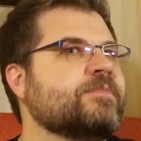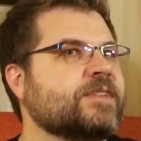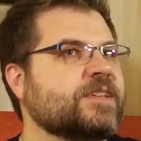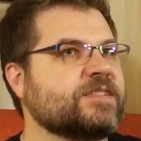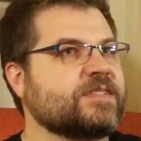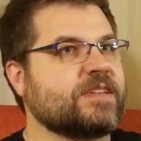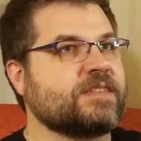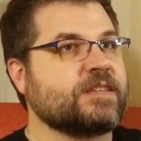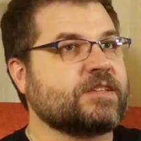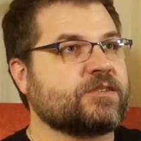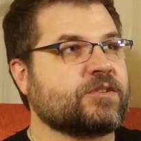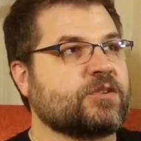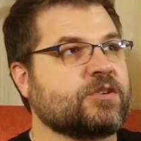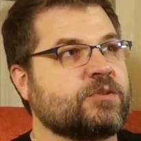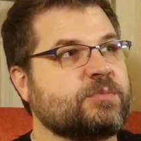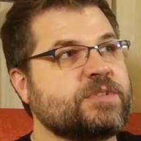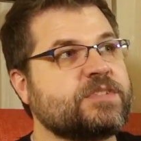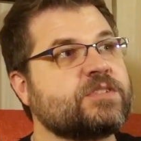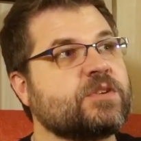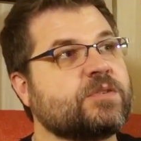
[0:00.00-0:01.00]
because they think they're going
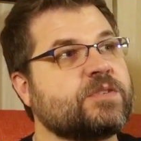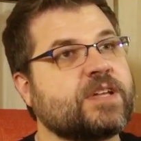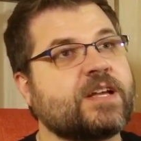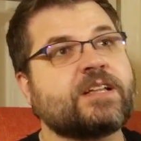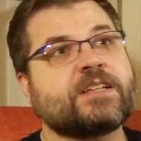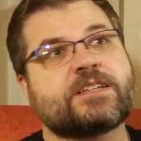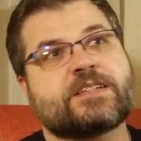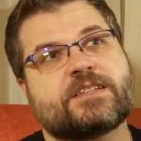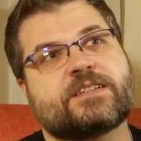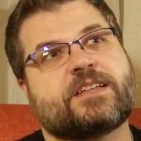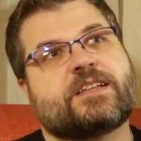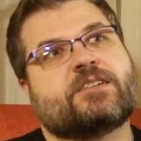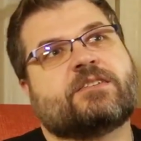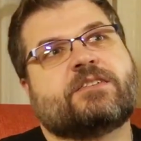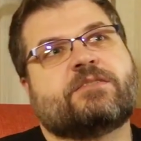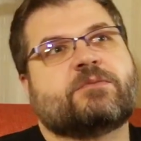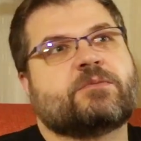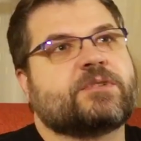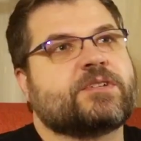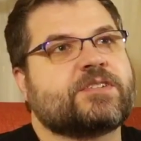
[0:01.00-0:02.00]
to be so delicate they don't
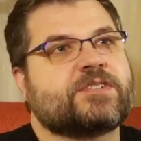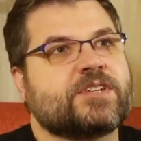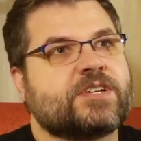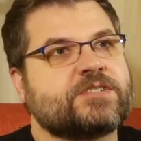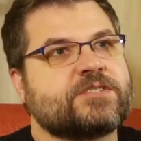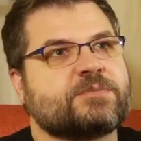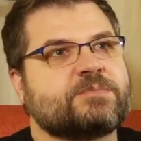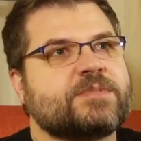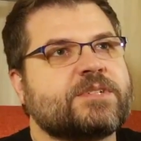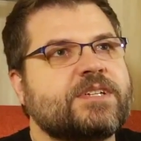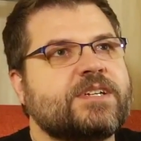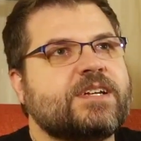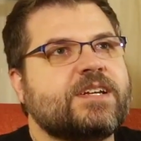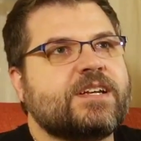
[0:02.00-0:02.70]
even want to touch them.